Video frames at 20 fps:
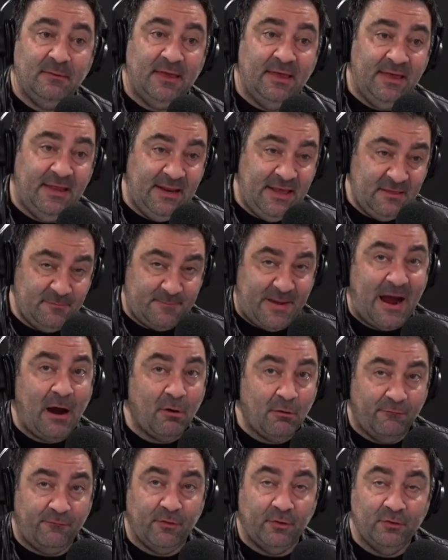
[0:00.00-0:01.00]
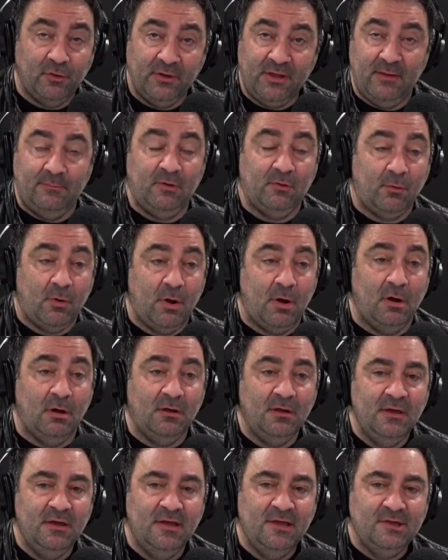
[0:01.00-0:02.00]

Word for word: It is powerful, don't get me wrong,